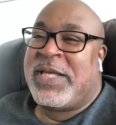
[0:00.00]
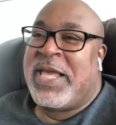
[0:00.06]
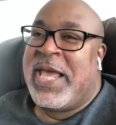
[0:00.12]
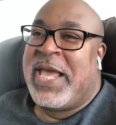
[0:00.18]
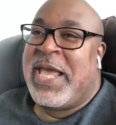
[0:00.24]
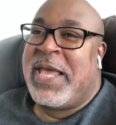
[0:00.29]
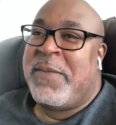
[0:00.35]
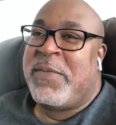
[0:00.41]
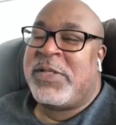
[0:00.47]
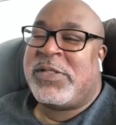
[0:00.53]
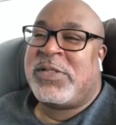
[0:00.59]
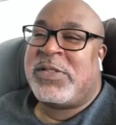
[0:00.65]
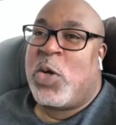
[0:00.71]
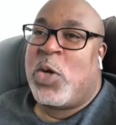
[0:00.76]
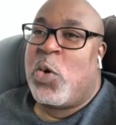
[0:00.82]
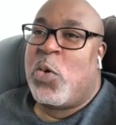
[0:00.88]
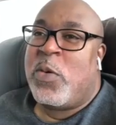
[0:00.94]
game is
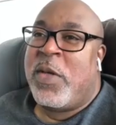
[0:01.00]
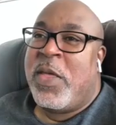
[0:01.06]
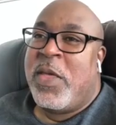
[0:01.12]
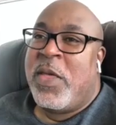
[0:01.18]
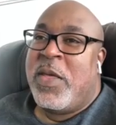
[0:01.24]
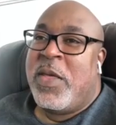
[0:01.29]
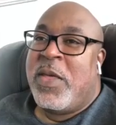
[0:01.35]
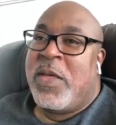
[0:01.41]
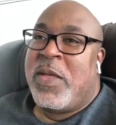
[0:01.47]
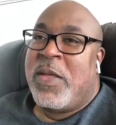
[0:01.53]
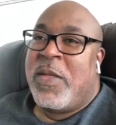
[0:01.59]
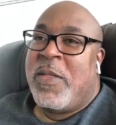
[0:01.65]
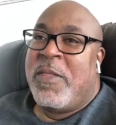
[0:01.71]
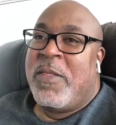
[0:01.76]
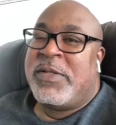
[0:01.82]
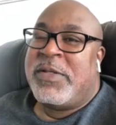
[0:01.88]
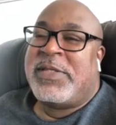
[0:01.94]
so.
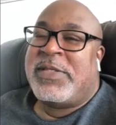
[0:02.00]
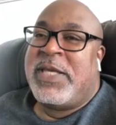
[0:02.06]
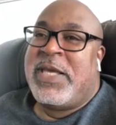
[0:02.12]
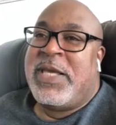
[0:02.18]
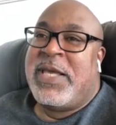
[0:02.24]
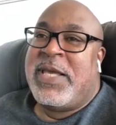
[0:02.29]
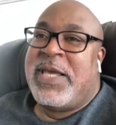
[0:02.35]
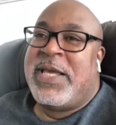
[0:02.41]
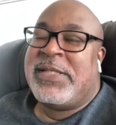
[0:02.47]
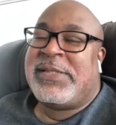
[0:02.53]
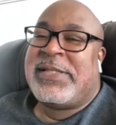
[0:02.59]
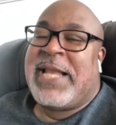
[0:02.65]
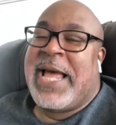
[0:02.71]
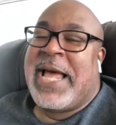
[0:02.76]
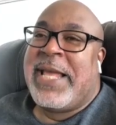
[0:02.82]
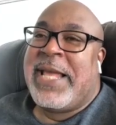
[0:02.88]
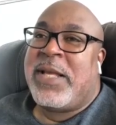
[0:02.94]
See, it's
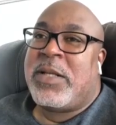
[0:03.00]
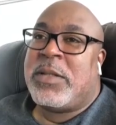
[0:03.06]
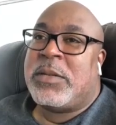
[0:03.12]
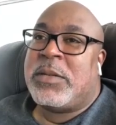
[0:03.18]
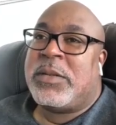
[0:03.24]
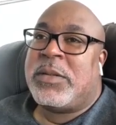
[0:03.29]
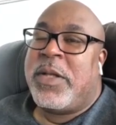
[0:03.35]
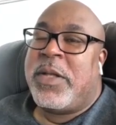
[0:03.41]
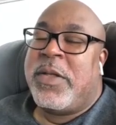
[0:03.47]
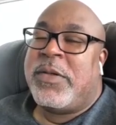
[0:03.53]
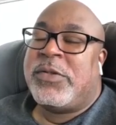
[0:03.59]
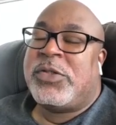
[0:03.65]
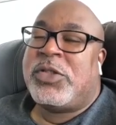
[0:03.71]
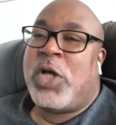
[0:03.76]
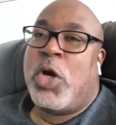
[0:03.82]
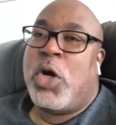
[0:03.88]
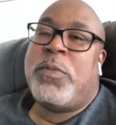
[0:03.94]
like
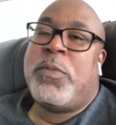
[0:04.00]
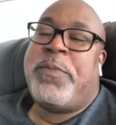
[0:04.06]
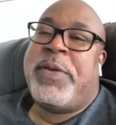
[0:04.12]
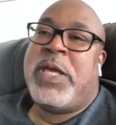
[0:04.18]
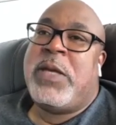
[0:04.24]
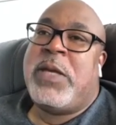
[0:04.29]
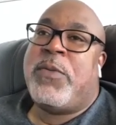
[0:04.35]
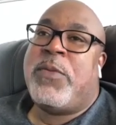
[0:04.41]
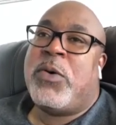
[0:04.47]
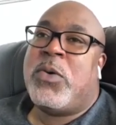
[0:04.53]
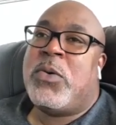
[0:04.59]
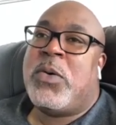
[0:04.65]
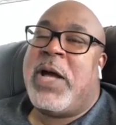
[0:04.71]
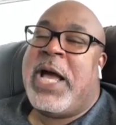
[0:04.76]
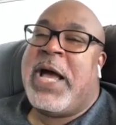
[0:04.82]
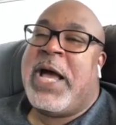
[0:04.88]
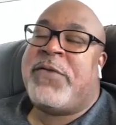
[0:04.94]
certain people
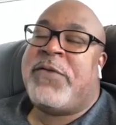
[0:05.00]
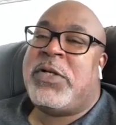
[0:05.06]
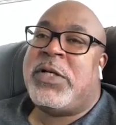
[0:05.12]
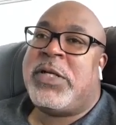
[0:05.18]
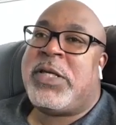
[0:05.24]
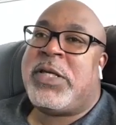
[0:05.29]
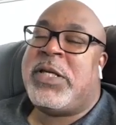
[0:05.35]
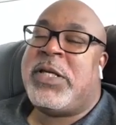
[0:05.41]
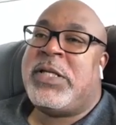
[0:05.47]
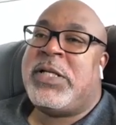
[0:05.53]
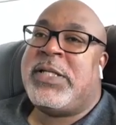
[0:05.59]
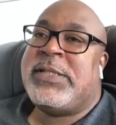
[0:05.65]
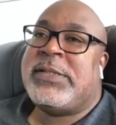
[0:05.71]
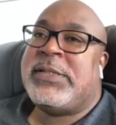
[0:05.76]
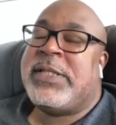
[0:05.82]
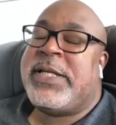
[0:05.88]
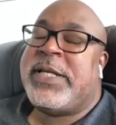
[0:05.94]
after Achilles
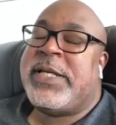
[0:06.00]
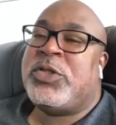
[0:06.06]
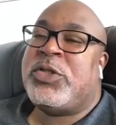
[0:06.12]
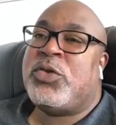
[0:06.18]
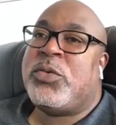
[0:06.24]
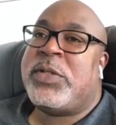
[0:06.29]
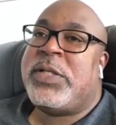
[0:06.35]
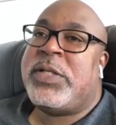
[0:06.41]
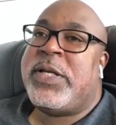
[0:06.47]
injury.